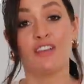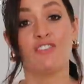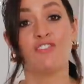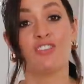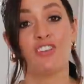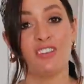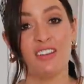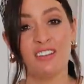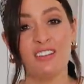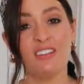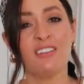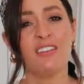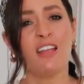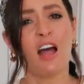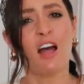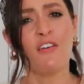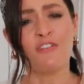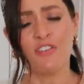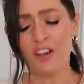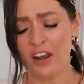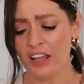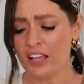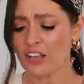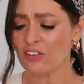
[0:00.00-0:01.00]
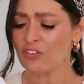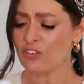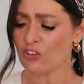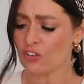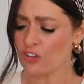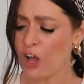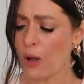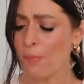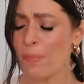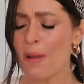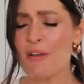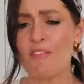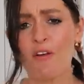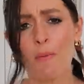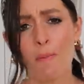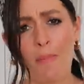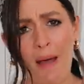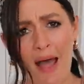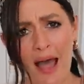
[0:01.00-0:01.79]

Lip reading: like it's just got a bit of a